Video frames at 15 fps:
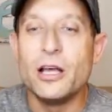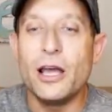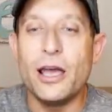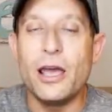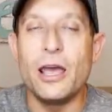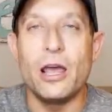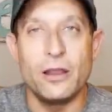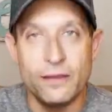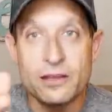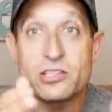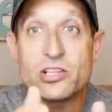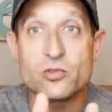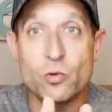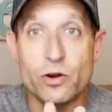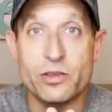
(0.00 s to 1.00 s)
And this
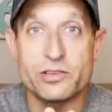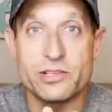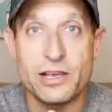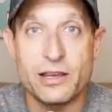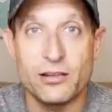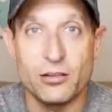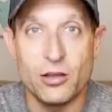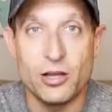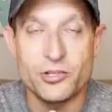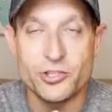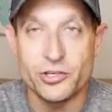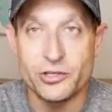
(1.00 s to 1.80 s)
is where the second launch